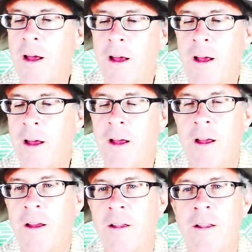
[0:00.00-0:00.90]

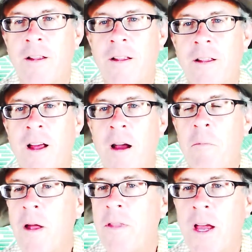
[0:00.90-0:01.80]
uh,
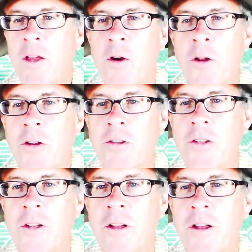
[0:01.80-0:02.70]
I'm not that
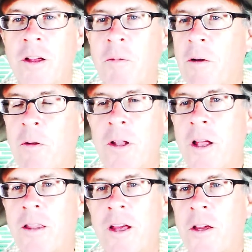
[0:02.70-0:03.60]
curious. I'm not
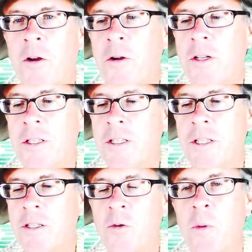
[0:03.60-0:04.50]
really not that curious.
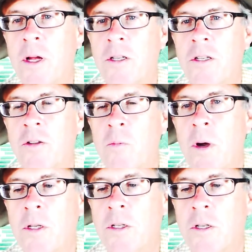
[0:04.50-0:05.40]
This is too much, too
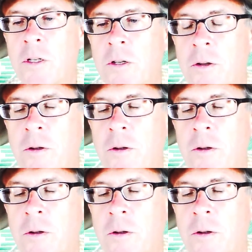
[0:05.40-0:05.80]
much.